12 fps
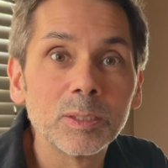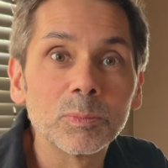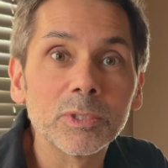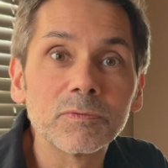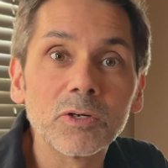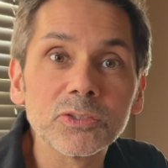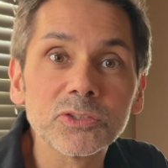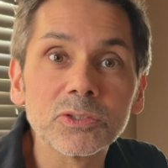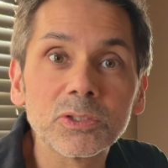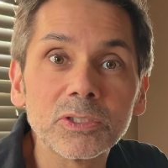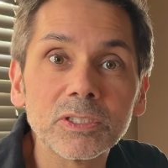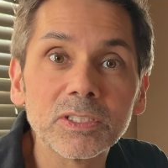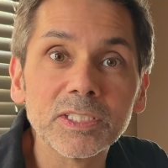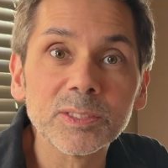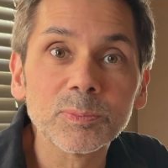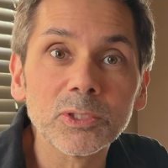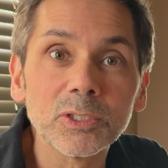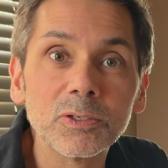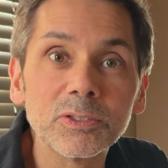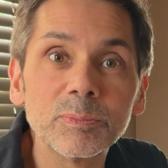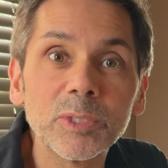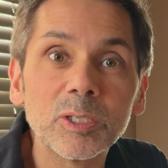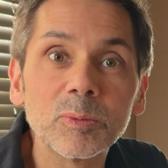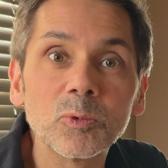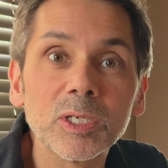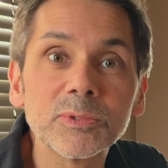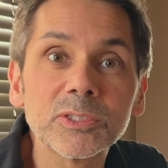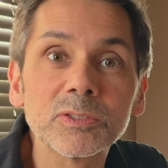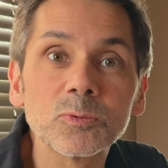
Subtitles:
but I've also included links below to Merriam-Webster's